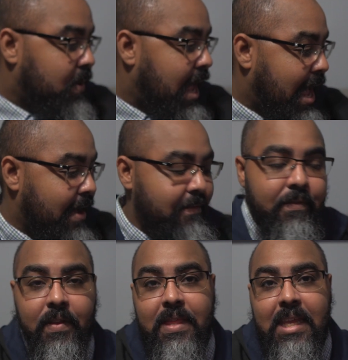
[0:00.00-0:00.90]
have
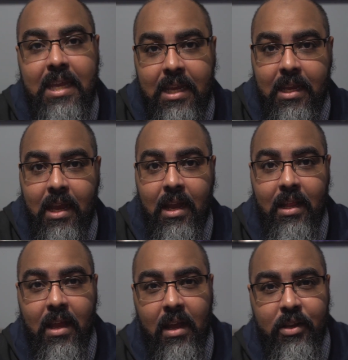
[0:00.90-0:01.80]
the
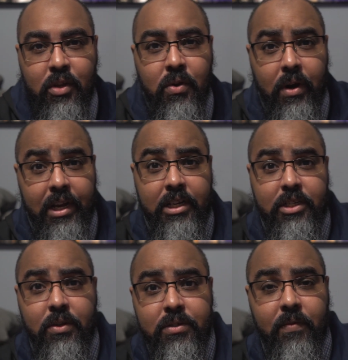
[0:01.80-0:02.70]
New York
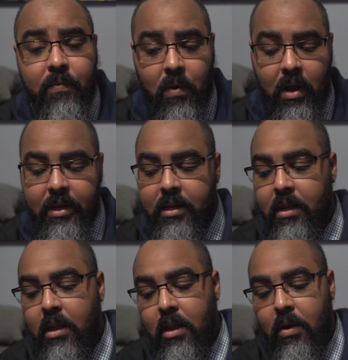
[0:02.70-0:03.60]
exclusive wand,
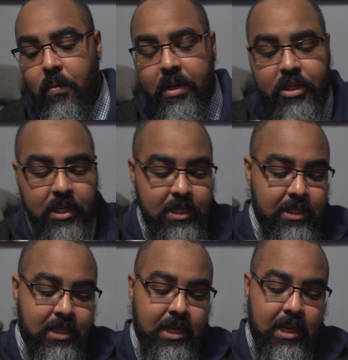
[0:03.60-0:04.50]
which
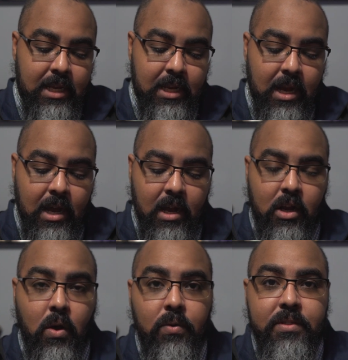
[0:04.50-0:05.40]
is the
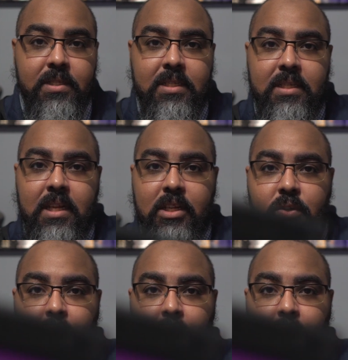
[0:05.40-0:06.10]
Golden Snitch